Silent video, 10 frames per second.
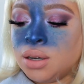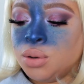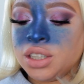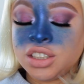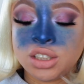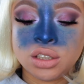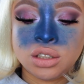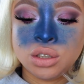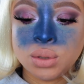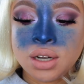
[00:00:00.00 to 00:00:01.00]
we're gonna
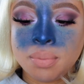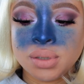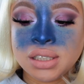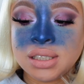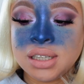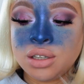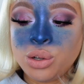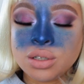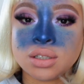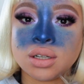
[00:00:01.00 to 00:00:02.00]
just do a couple
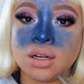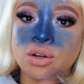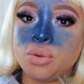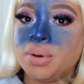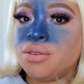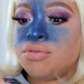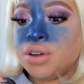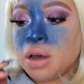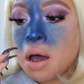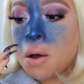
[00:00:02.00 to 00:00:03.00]
stills, a little bit of
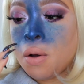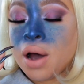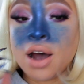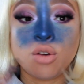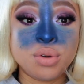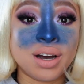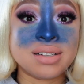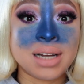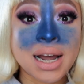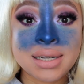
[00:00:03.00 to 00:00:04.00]
video. I hope you
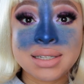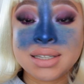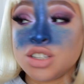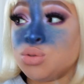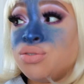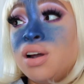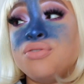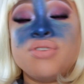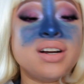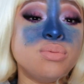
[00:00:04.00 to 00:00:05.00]
guys liked it. This was very
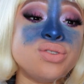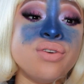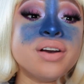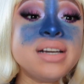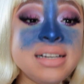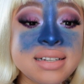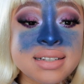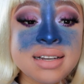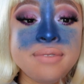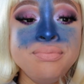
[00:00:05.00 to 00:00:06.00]
fun. It was very
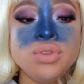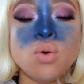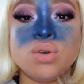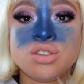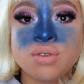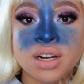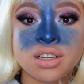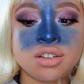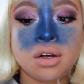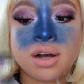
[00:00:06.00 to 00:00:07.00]
easy once you get
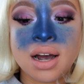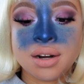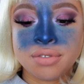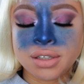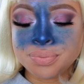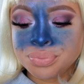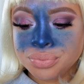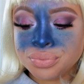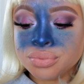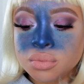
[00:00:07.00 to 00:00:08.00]
into kind of a,
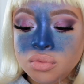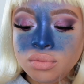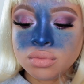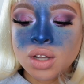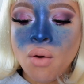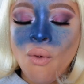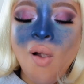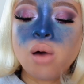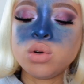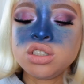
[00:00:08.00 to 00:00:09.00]

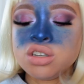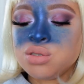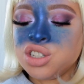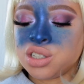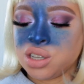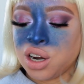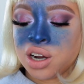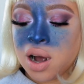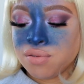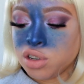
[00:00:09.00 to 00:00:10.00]
once you just are
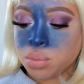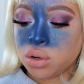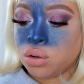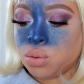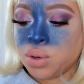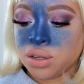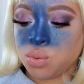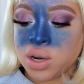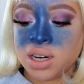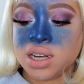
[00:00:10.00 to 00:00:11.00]
comfortable with
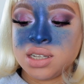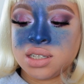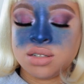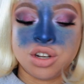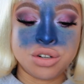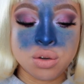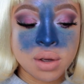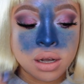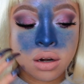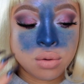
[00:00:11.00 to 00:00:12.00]
what it is you're
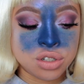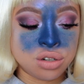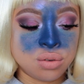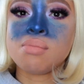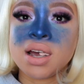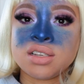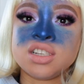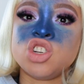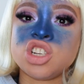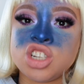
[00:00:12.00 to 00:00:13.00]
doing and know what you're doing. My
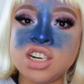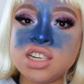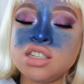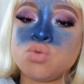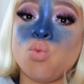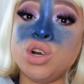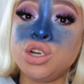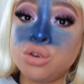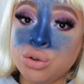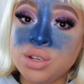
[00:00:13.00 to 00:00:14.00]
suggestion is when
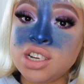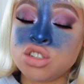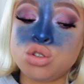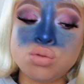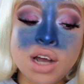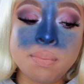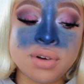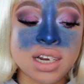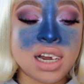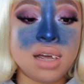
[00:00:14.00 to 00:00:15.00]
you do this, do not
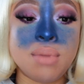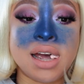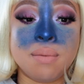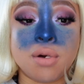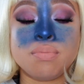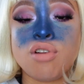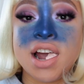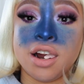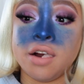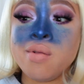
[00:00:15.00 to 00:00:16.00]
put any makeup on
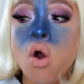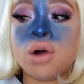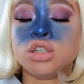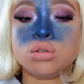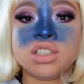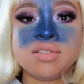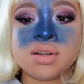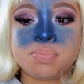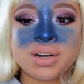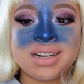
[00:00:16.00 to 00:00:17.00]
prior, or
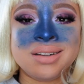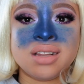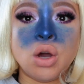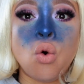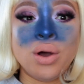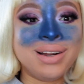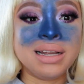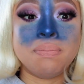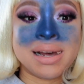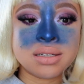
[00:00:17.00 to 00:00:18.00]
don't put anything
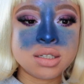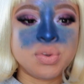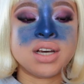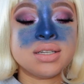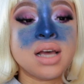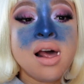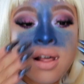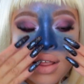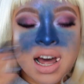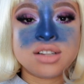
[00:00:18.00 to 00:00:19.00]
oily based, because
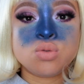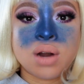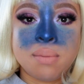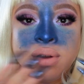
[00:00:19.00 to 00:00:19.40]
that's what I